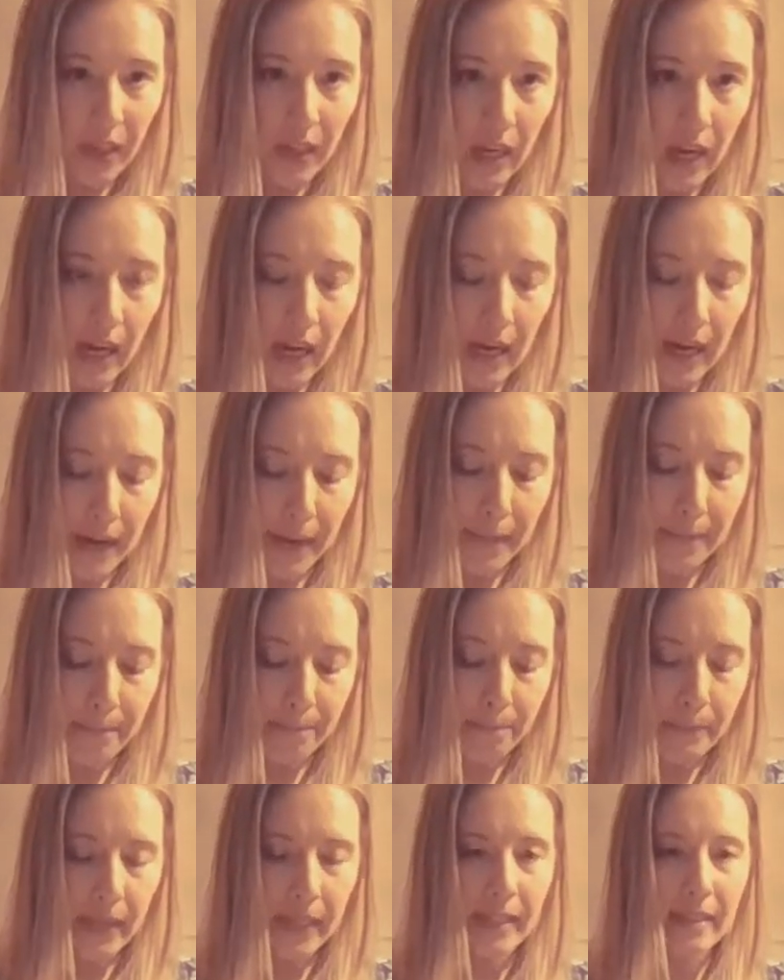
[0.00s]

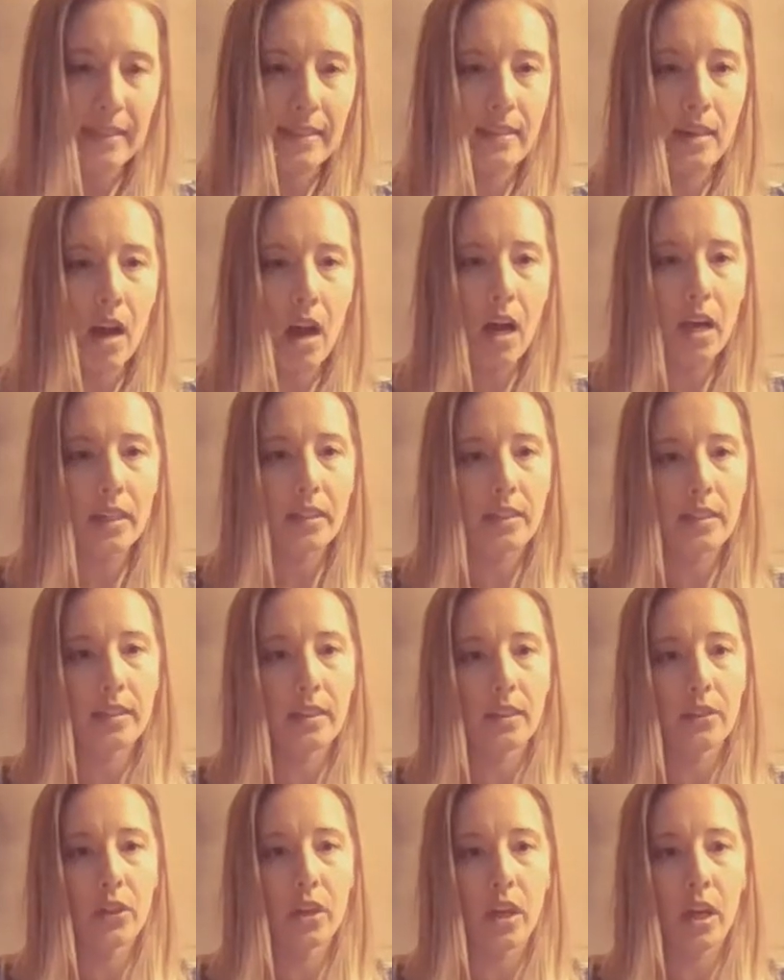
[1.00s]
but it's not
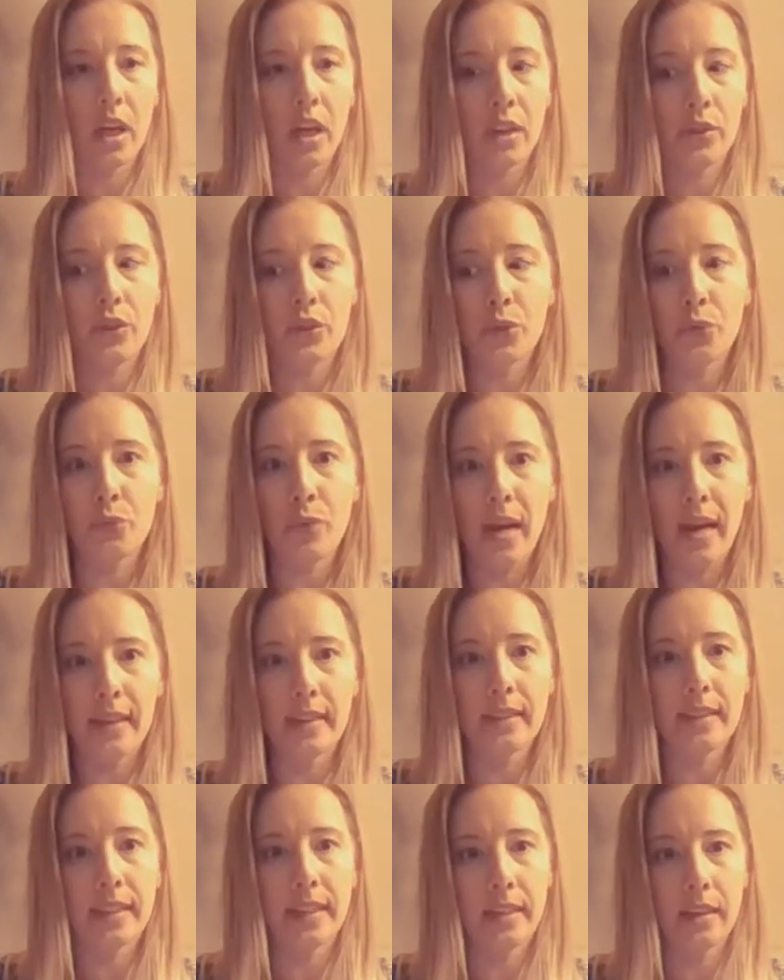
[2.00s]
a
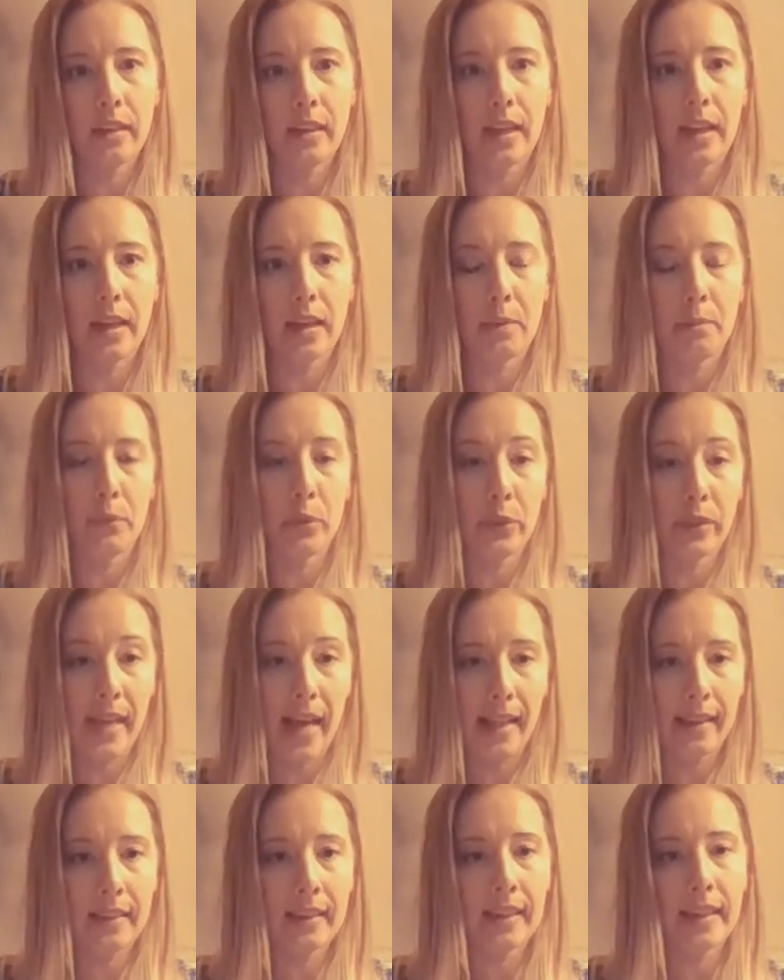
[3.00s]
direct healing
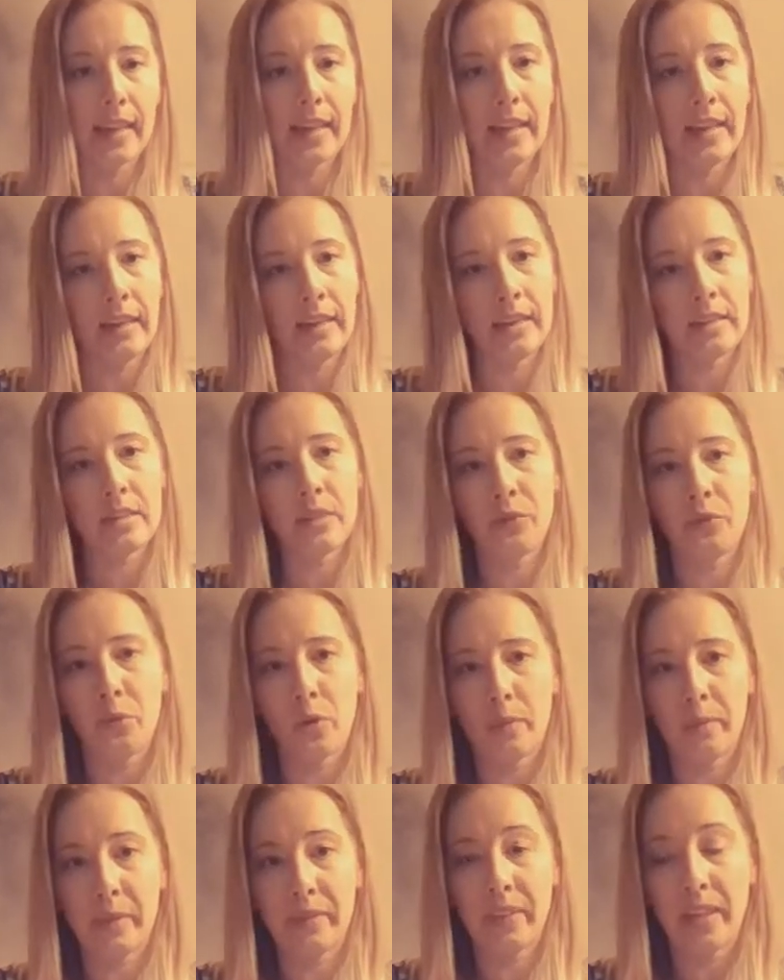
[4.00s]
modality. It is a
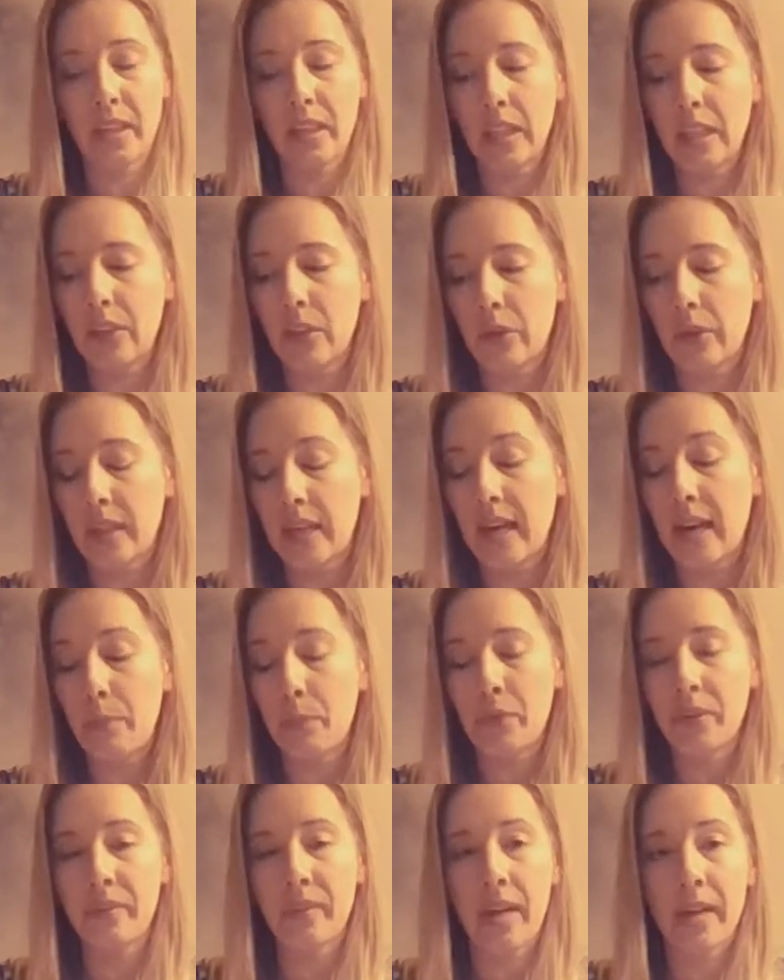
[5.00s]
form of healing, though, that I
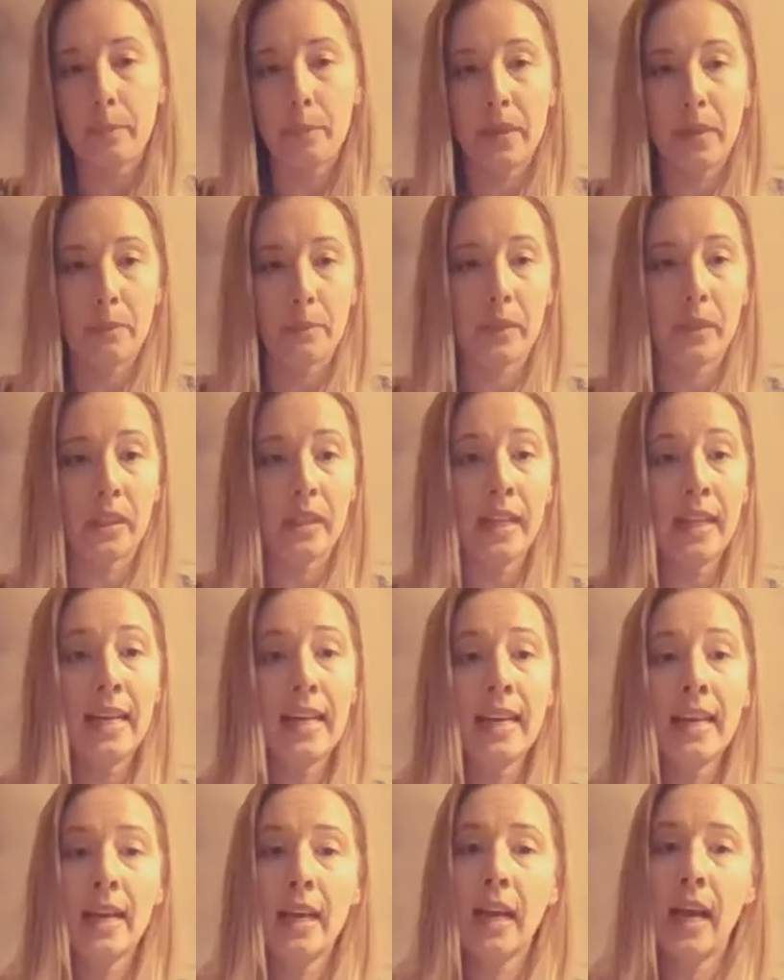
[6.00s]
provide people
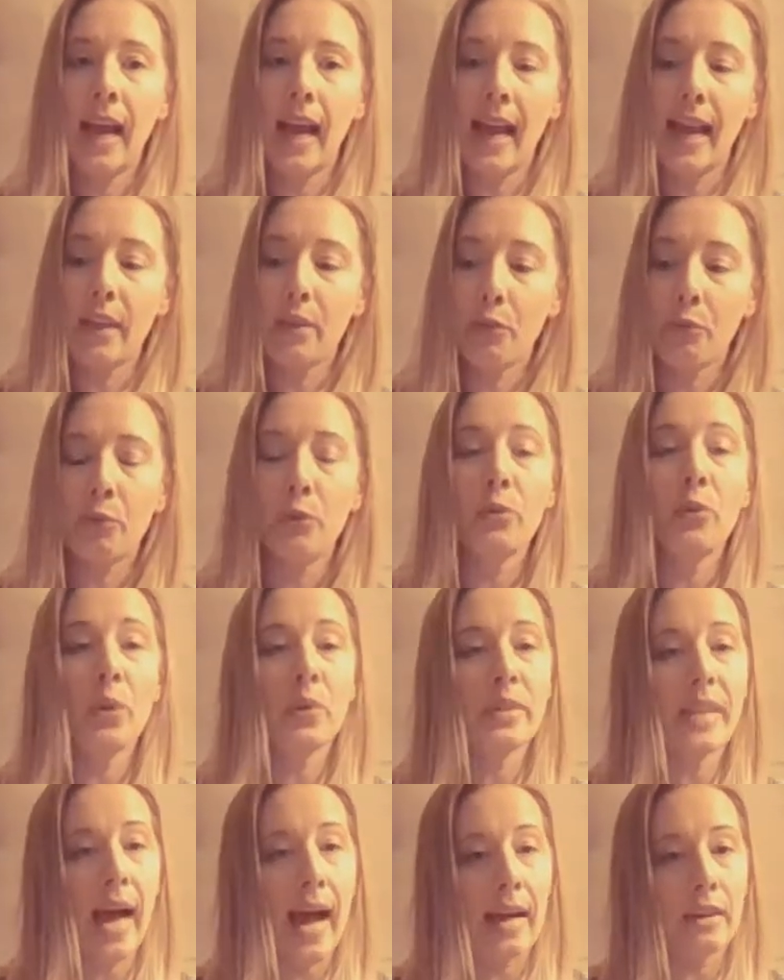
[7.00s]
through
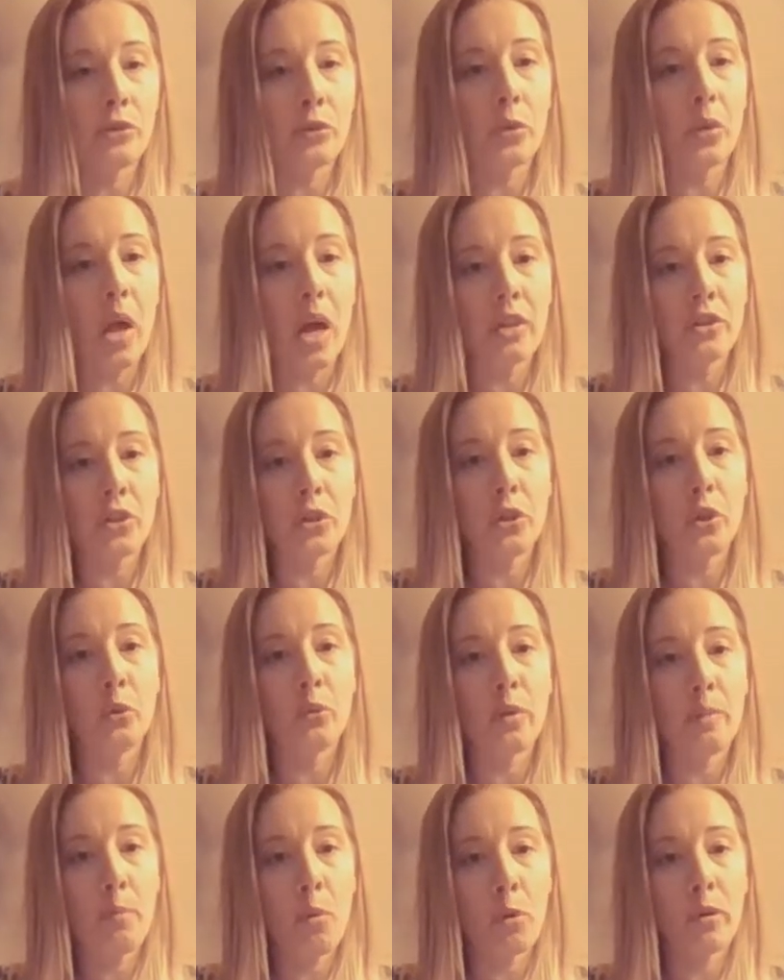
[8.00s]
those astrological
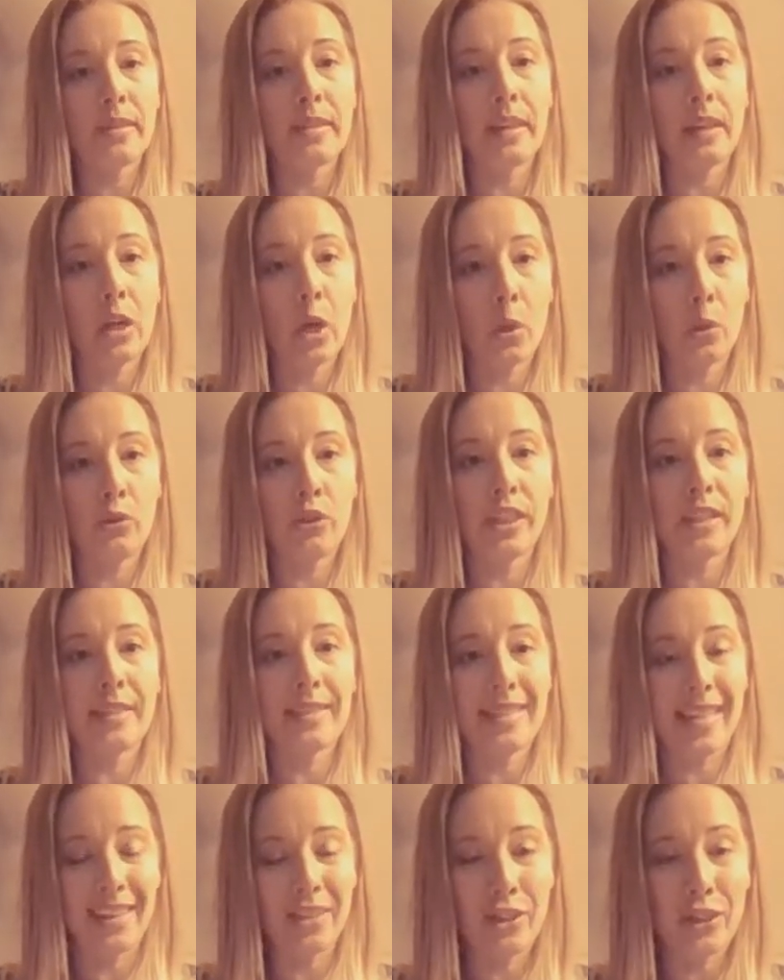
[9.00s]
reports and coaching
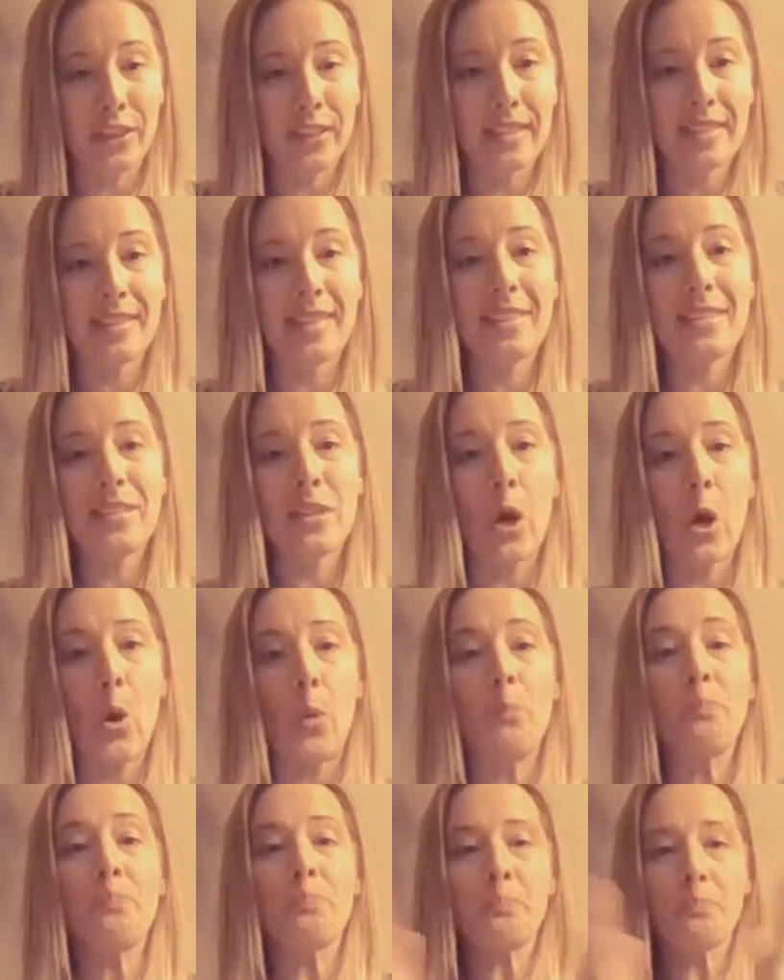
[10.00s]
sessions.
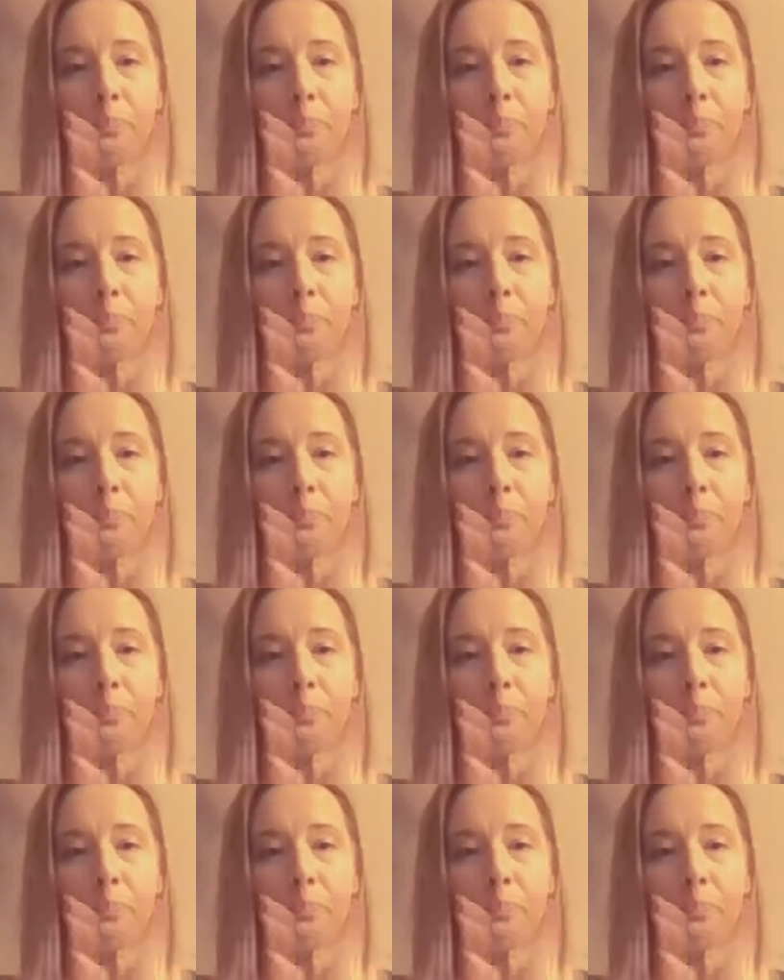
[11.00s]
So